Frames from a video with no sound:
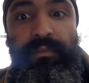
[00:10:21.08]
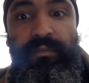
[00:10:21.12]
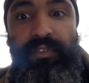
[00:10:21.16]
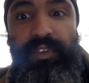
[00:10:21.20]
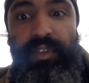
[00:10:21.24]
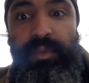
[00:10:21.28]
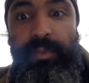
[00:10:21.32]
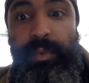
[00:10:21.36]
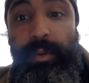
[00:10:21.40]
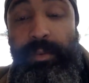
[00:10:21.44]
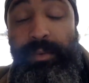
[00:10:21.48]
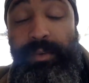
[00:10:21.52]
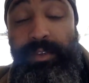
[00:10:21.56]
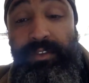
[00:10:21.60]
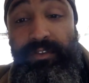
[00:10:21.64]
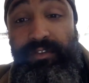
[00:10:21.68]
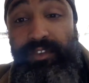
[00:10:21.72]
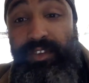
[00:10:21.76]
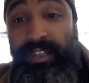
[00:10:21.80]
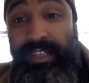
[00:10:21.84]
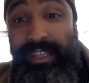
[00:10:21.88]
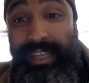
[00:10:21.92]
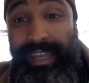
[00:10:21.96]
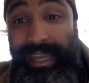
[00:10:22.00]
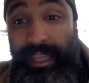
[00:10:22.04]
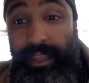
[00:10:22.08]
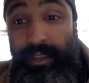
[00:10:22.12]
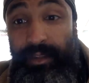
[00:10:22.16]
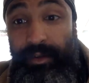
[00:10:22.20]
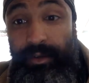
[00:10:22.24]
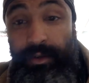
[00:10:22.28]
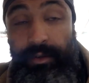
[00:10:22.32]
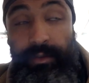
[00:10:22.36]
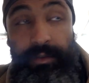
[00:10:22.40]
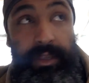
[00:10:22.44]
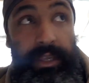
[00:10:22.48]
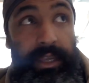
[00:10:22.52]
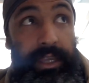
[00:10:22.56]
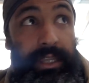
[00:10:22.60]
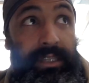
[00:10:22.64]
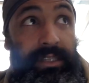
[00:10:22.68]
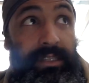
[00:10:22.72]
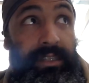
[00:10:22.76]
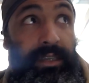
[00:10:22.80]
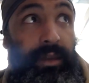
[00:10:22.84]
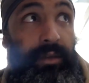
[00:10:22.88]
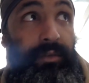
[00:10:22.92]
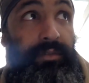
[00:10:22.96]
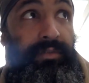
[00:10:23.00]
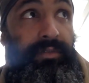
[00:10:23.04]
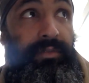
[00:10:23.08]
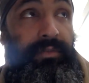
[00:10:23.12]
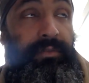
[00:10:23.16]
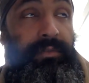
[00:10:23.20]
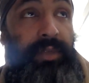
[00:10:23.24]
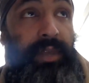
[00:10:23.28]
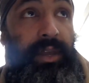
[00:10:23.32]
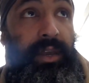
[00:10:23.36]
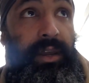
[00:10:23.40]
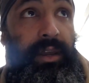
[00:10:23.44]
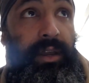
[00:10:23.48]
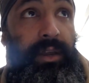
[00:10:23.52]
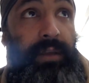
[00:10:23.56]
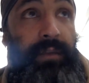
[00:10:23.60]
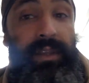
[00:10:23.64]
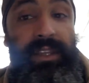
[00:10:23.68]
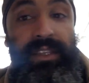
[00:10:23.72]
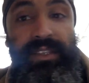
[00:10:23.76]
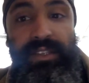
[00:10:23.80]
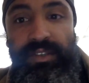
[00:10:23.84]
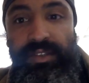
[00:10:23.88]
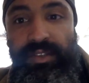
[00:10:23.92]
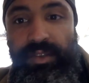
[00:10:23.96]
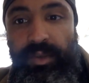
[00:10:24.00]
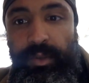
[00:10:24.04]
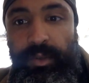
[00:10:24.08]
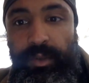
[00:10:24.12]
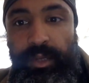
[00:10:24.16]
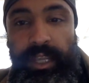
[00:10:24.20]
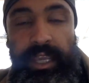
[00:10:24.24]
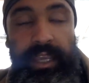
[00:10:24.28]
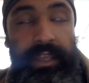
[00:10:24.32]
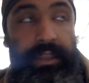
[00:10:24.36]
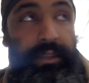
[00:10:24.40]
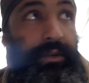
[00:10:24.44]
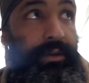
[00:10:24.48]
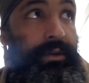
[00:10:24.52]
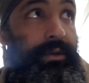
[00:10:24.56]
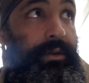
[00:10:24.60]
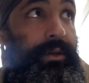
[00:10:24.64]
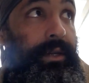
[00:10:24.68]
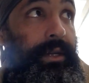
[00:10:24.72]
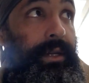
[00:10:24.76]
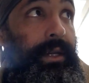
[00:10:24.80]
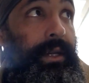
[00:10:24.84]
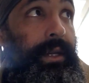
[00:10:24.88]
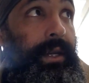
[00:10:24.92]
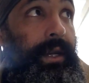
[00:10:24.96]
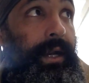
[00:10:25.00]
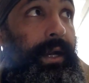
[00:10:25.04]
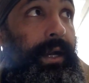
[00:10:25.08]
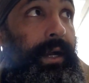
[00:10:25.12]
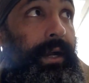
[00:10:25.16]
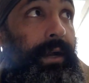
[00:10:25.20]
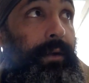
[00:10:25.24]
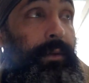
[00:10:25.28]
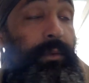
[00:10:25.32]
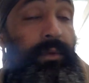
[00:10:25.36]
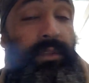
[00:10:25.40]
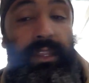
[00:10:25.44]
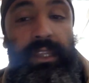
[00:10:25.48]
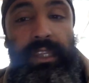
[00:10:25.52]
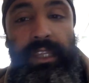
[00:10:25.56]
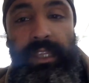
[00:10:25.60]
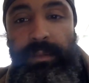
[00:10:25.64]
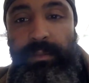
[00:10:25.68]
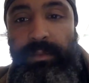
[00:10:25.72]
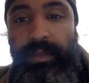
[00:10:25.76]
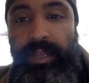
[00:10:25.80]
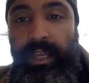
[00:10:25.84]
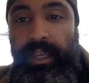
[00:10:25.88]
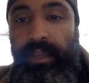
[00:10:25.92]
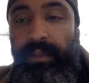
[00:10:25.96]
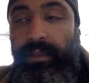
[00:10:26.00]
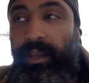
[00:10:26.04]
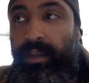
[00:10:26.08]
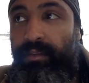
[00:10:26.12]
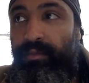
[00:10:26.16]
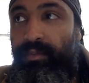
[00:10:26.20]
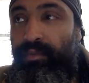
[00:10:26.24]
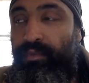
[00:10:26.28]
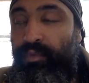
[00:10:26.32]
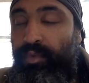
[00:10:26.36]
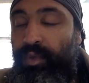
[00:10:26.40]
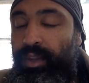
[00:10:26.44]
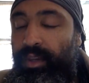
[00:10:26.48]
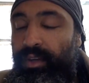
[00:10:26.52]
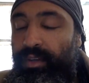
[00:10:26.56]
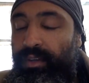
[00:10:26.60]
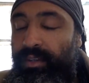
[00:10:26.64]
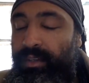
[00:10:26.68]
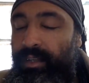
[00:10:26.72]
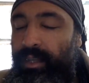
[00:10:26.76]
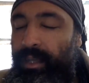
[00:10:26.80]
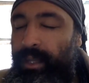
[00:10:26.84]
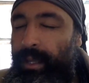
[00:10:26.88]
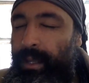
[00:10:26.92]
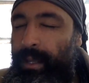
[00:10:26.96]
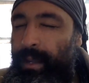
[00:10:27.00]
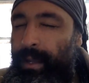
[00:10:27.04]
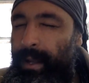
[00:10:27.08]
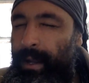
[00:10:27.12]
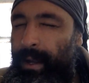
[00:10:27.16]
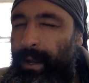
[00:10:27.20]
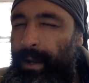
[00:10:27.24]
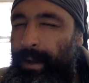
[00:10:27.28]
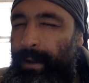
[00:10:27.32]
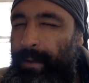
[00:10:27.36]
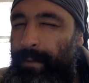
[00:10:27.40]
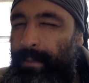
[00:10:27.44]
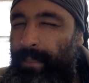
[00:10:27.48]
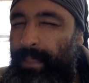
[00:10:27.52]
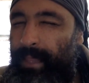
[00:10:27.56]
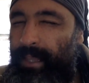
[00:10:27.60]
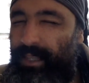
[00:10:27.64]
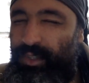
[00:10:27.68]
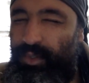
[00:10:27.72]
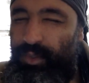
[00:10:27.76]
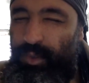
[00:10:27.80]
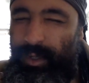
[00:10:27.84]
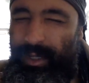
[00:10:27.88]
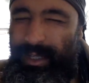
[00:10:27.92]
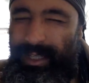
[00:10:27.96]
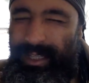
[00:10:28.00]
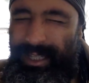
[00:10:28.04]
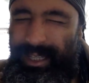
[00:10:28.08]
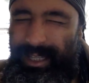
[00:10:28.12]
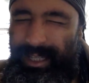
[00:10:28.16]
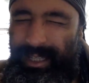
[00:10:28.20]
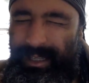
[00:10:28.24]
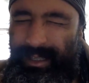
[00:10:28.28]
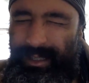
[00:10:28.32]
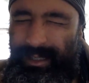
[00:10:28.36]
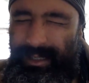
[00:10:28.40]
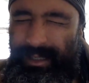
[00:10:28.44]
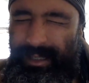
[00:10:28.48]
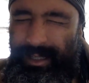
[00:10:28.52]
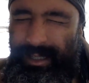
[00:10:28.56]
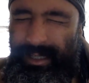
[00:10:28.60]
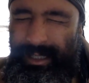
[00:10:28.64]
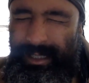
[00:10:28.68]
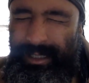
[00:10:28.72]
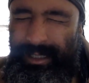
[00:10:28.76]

for the purpose of just calendar itself, it's a solar calendar with a leap day every 4 years. Next joint is